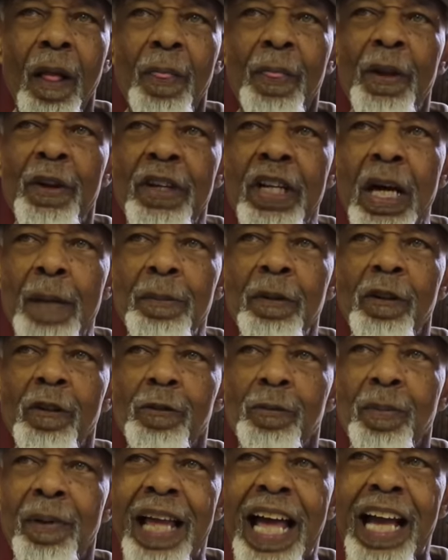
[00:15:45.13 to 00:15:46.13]
the number
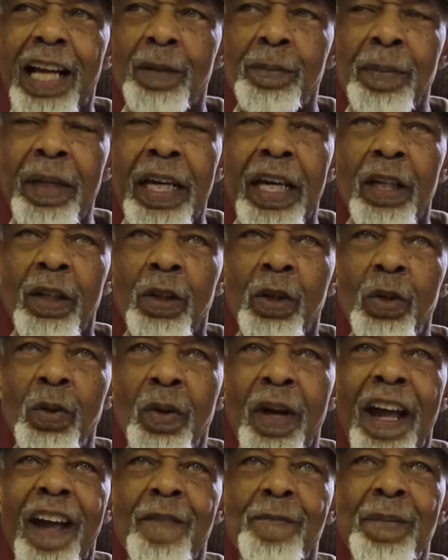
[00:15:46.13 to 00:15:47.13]
of black men
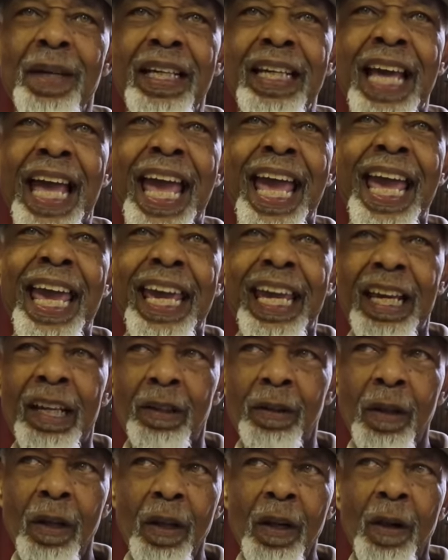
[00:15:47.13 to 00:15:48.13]
who have been
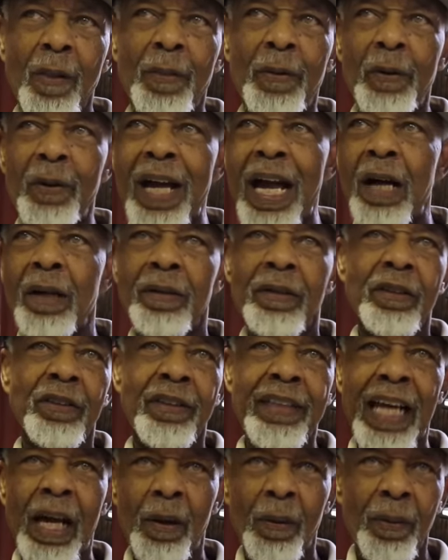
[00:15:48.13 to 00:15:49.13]
hanged throughout the
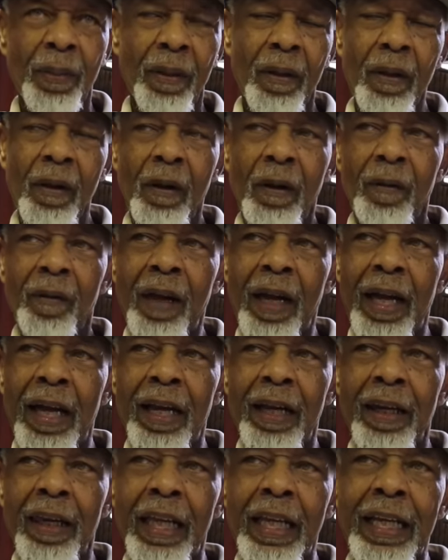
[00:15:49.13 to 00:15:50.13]
South,
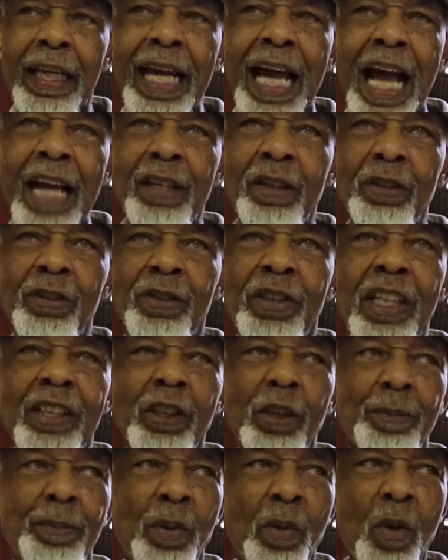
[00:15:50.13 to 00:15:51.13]
uh, it got to
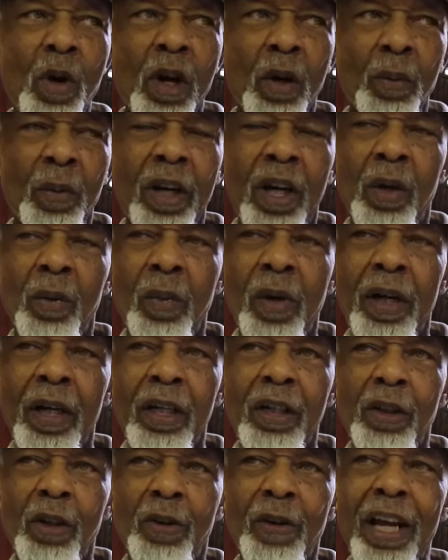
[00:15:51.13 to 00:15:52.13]
such a point where one
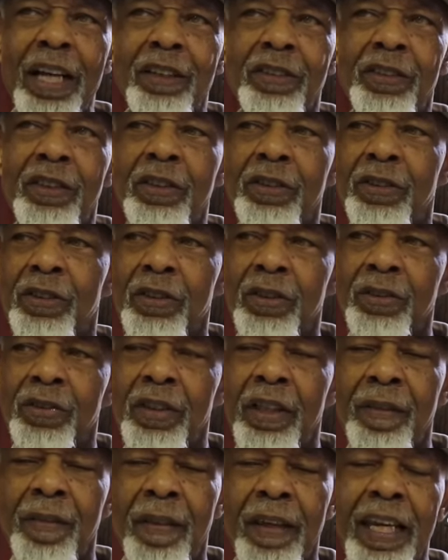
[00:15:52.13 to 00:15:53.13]
of the great sisters
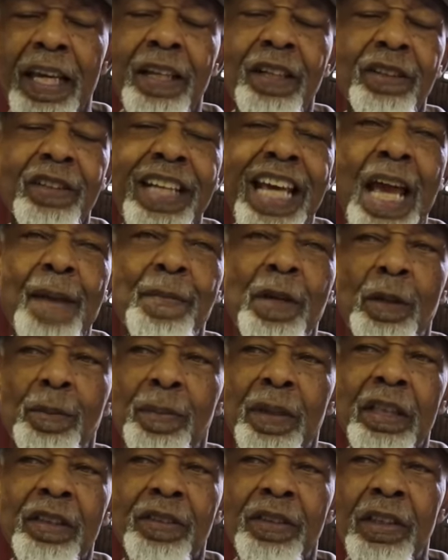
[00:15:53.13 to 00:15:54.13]
in the
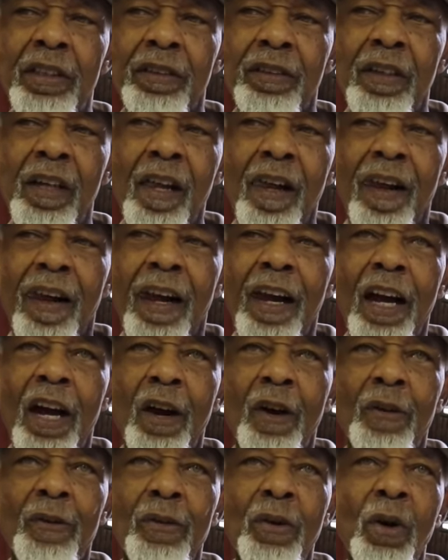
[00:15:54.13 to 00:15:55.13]
entertainment business
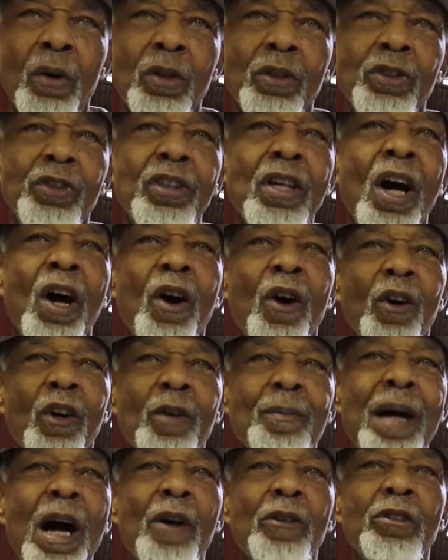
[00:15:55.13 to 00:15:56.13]
uh, wrote a
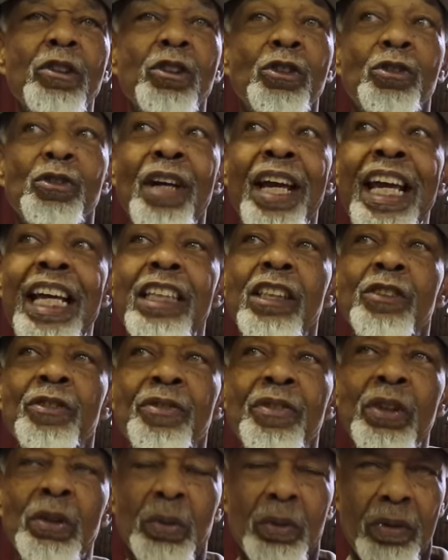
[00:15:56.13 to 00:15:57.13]
song about strange
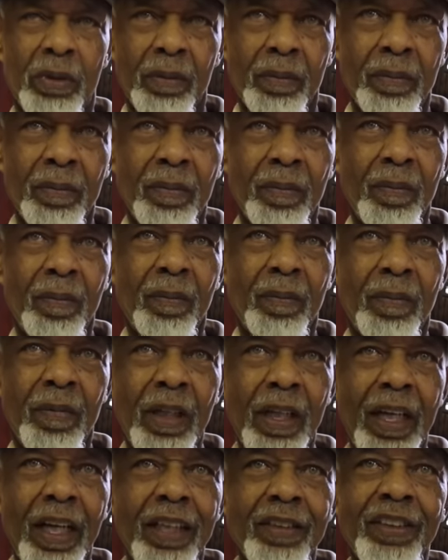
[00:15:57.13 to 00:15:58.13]
fruit.
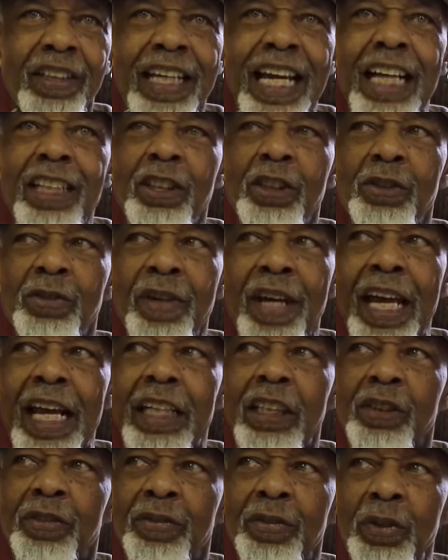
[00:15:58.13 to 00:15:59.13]
See, that
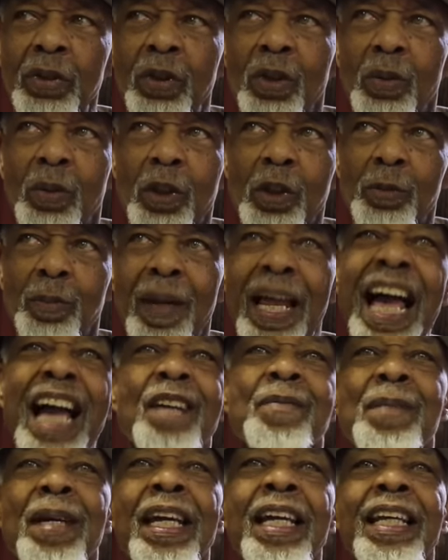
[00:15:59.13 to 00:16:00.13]
strange fruit was
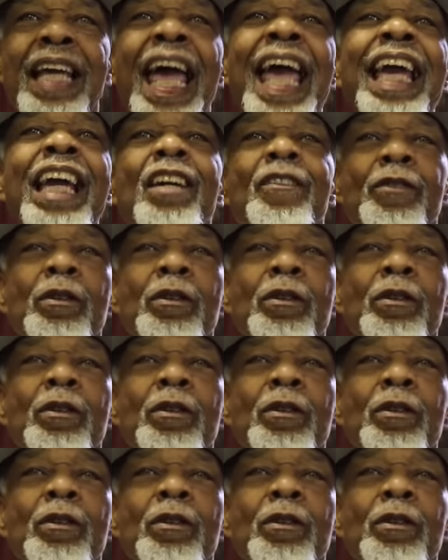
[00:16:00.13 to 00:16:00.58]
black men hanging